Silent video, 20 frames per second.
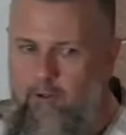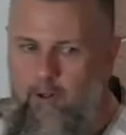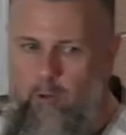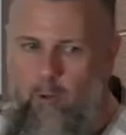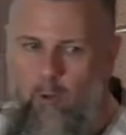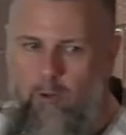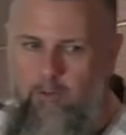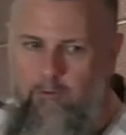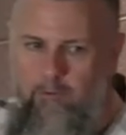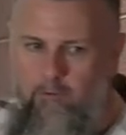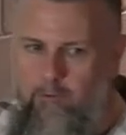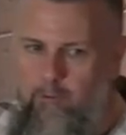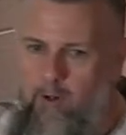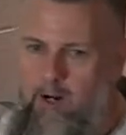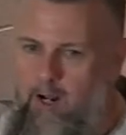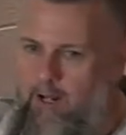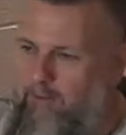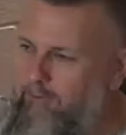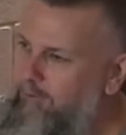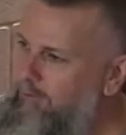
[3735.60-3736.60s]
according to the
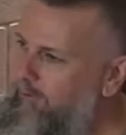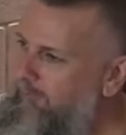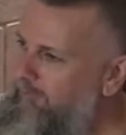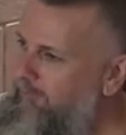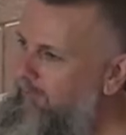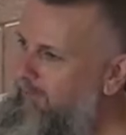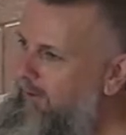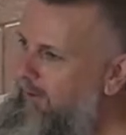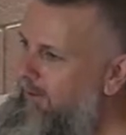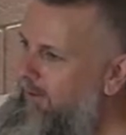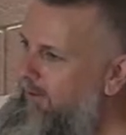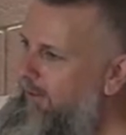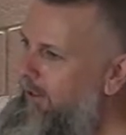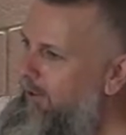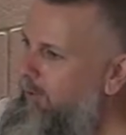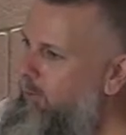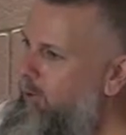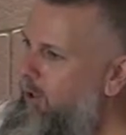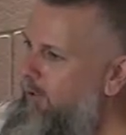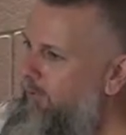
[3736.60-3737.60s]
cross. Now,
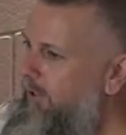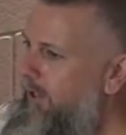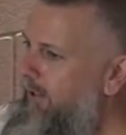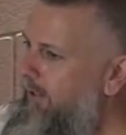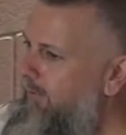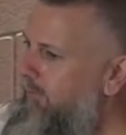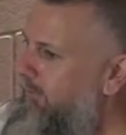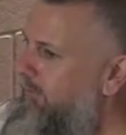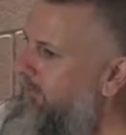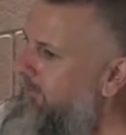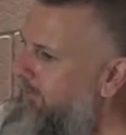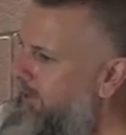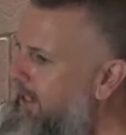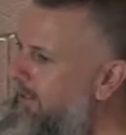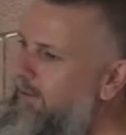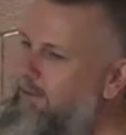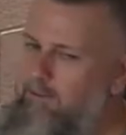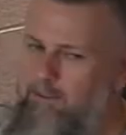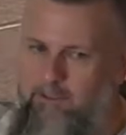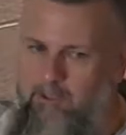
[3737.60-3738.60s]
the cross hadn't
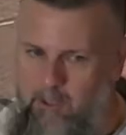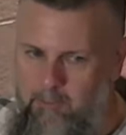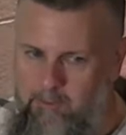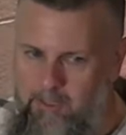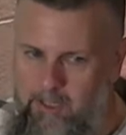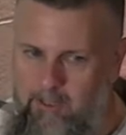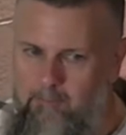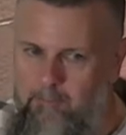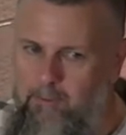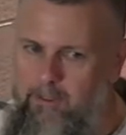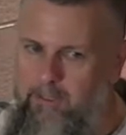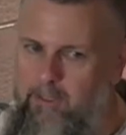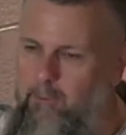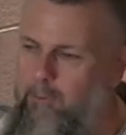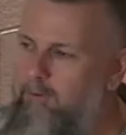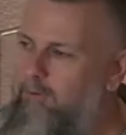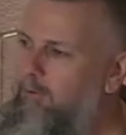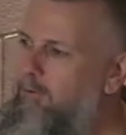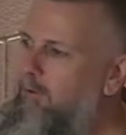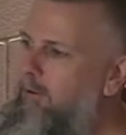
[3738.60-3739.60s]
technically come yet, but
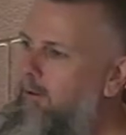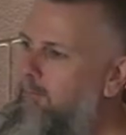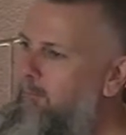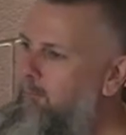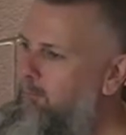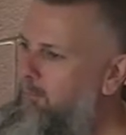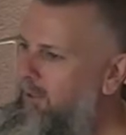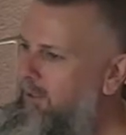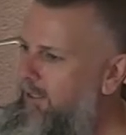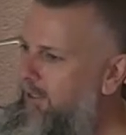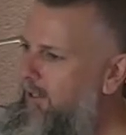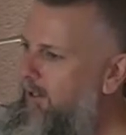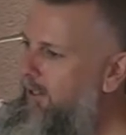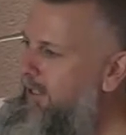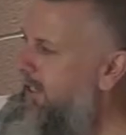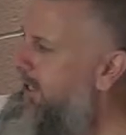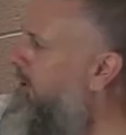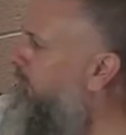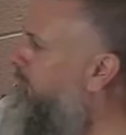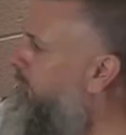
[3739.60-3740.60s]

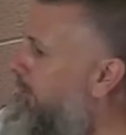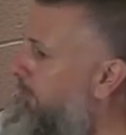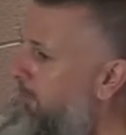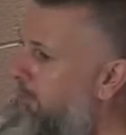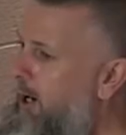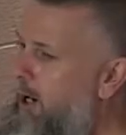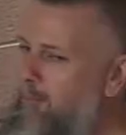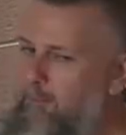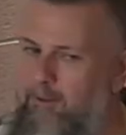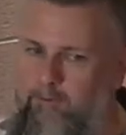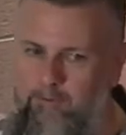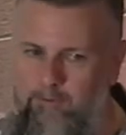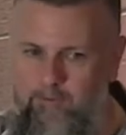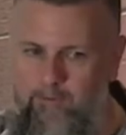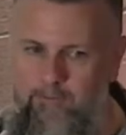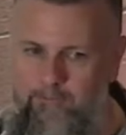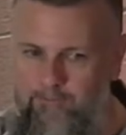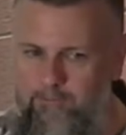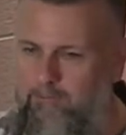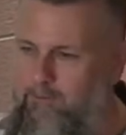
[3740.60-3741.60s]
he held to the promise,
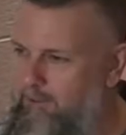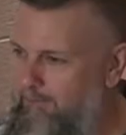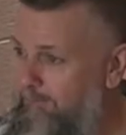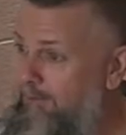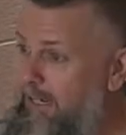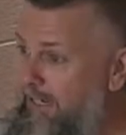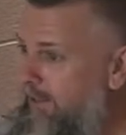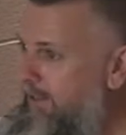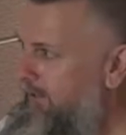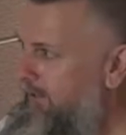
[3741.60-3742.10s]
the faith